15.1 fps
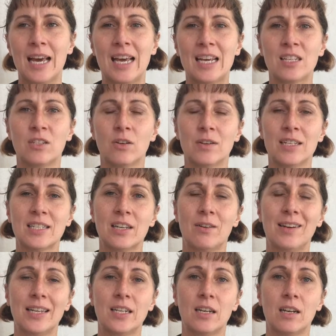is not
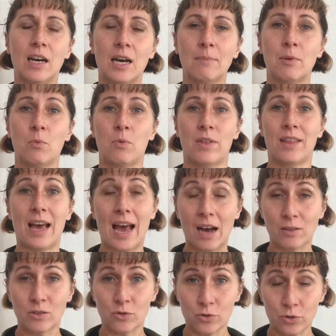necessarily in alignment with
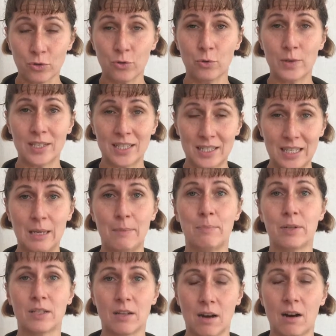our truest,
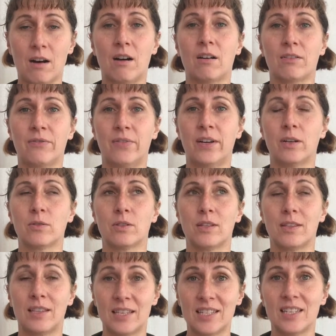deepest, heartfelt,
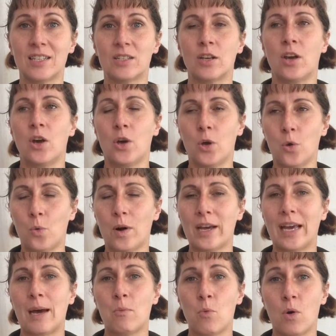this is who I
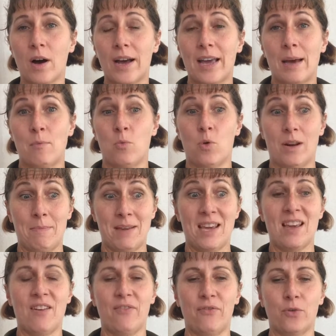am, why I am, what I'm
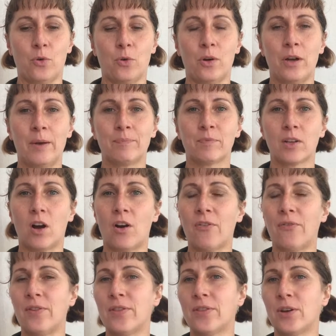here for
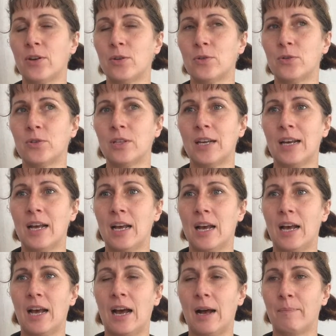often those
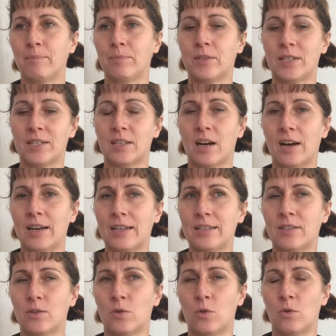um,
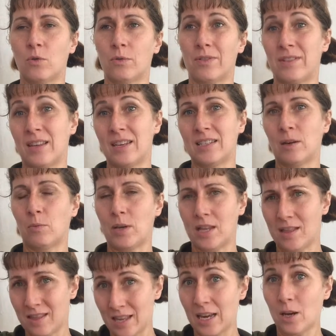desires or things that we
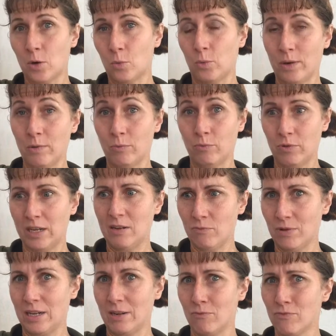think we really,
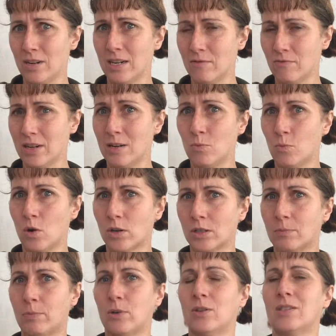really, really, really
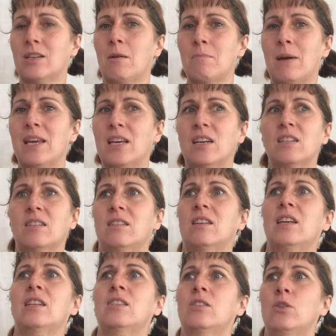want because they'll make us
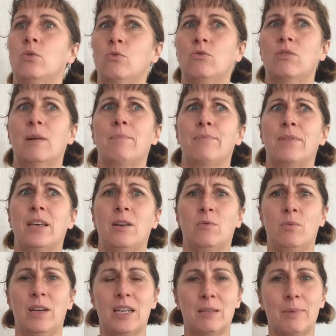into something
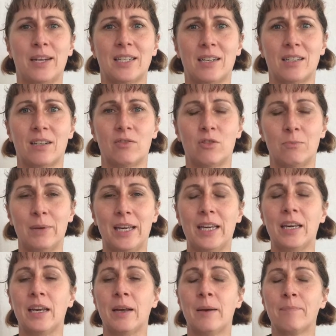we expect ourselves to be